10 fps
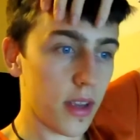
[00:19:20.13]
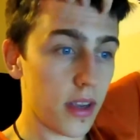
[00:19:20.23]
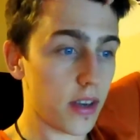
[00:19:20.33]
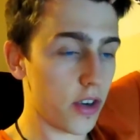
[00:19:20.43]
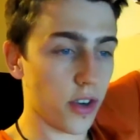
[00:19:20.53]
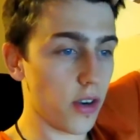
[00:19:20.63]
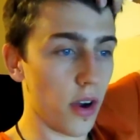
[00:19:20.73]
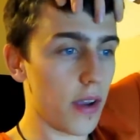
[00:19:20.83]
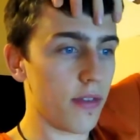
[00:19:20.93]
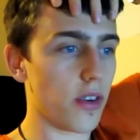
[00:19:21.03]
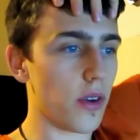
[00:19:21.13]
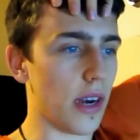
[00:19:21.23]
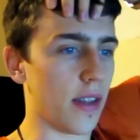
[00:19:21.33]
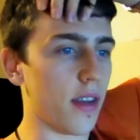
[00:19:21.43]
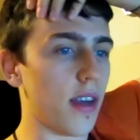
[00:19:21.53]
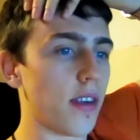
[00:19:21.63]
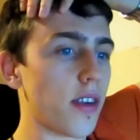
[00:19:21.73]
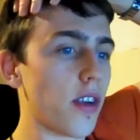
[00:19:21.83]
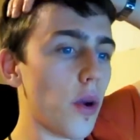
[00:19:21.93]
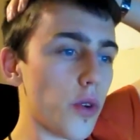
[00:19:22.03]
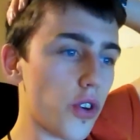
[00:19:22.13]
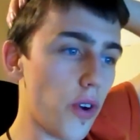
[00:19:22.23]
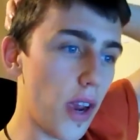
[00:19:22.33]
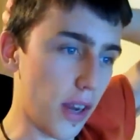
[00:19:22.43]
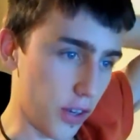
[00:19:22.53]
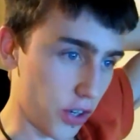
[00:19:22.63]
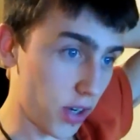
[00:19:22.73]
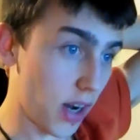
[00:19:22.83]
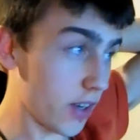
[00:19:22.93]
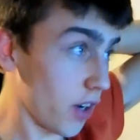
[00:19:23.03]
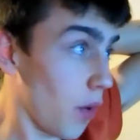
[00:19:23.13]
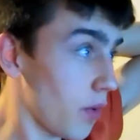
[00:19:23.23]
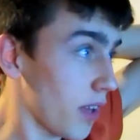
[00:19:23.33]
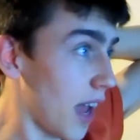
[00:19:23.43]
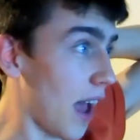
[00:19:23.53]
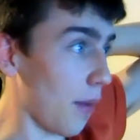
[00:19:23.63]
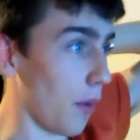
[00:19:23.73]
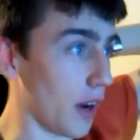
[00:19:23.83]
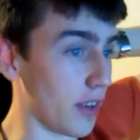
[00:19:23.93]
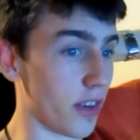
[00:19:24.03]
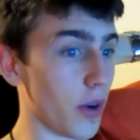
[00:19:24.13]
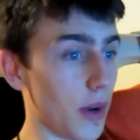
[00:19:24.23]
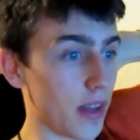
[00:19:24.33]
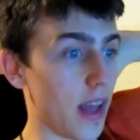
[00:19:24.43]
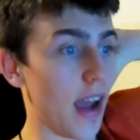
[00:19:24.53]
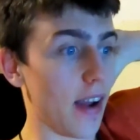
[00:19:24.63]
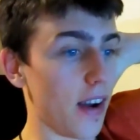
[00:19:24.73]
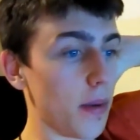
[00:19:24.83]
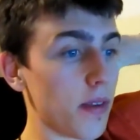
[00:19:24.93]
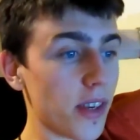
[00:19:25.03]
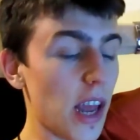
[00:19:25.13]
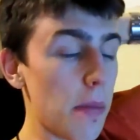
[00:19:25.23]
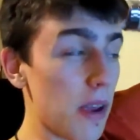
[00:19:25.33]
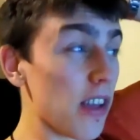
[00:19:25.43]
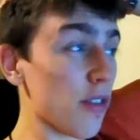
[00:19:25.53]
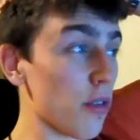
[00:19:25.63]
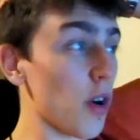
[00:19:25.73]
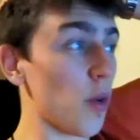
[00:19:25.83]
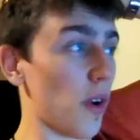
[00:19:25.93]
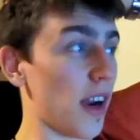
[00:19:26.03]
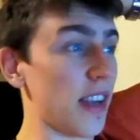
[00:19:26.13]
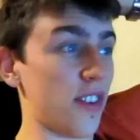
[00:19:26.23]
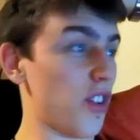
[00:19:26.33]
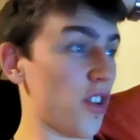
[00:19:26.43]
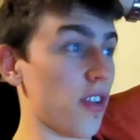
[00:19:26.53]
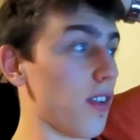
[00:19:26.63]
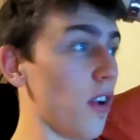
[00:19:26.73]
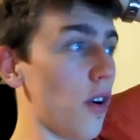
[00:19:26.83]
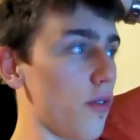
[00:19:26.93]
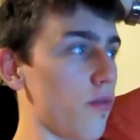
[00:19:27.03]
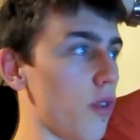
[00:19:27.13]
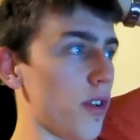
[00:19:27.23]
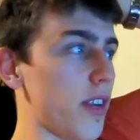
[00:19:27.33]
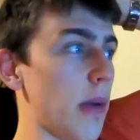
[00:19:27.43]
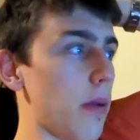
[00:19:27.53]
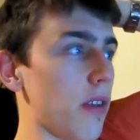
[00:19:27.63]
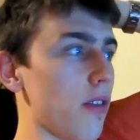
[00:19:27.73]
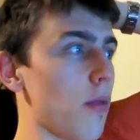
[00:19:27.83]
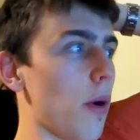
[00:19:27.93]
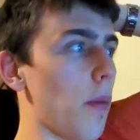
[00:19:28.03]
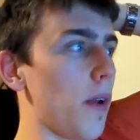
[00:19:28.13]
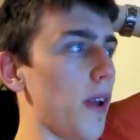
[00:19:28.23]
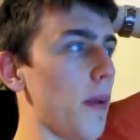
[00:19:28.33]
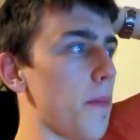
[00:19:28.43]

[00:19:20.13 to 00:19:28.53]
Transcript: It's not even doing anything. It's so strange. I don't get what it's doing there. I'm stepping through, and it's just not stepping through properly.